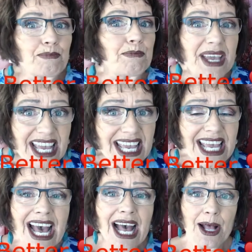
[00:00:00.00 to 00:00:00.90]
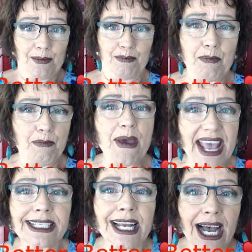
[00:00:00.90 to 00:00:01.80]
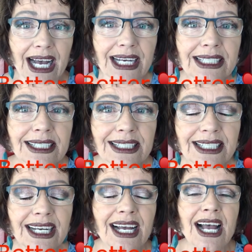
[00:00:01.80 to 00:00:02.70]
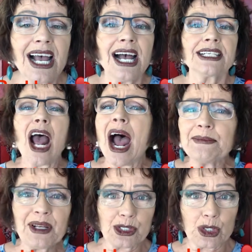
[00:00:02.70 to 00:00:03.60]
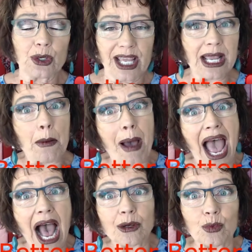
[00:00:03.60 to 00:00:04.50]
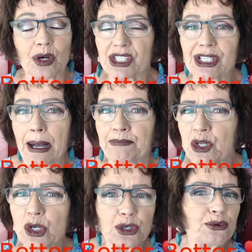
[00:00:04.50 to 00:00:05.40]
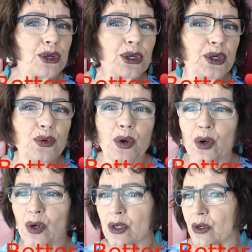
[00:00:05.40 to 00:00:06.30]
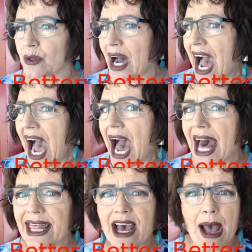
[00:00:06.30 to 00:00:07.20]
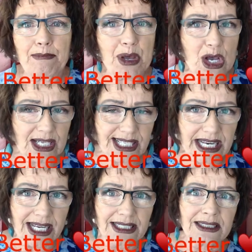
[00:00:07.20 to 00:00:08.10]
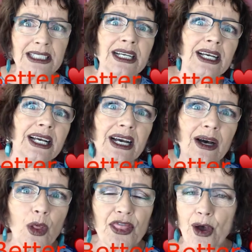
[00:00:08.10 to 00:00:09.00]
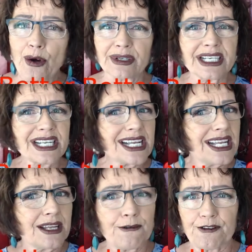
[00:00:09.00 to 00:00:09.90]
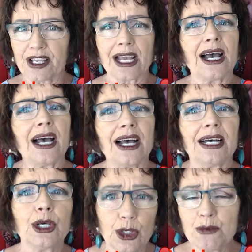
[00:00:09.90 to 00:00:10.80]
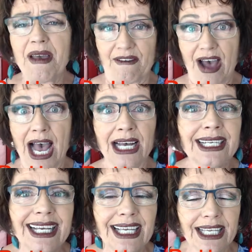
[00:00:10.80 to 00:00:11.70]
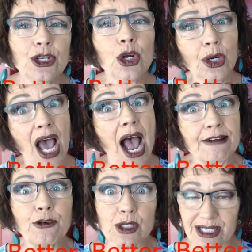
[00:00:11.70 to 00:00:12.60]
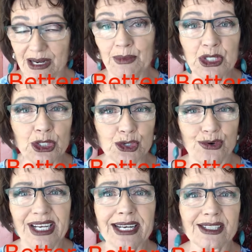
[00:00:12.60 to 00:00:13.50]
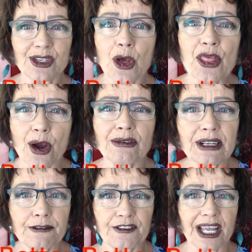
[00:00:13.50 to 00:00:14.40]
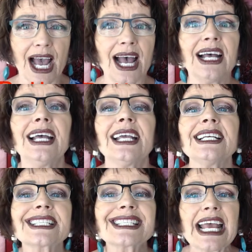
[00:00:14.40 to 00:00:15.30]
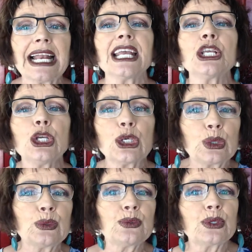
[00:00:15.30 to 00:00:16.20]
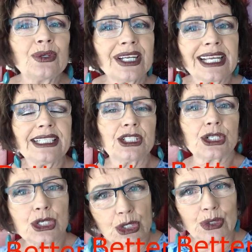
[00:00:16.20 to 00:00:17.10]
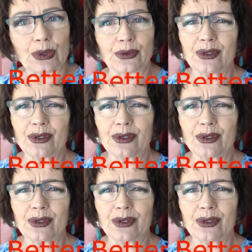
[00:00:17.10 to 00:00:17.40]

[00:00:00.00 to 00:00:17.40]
Be better. Now, I'm not talking about what some guru or other person, authority figure, whomever in your life, or someone you treat as an authority figure, is telling you need to do.